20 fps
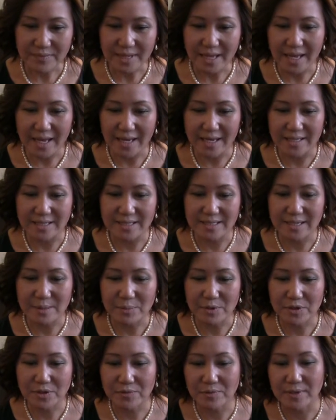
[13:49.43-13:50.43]
And
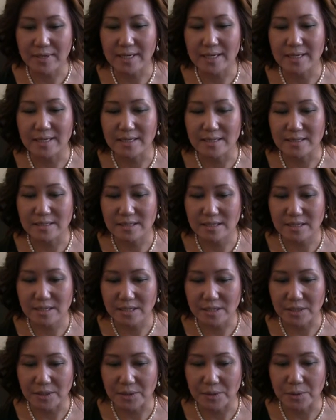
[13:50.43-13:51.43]
number 3 is
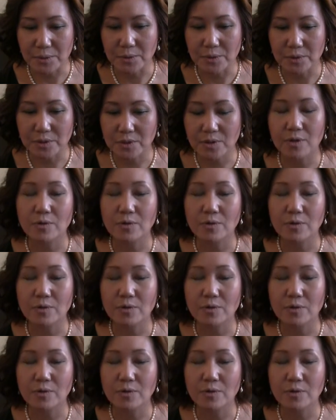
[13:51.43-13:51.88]
to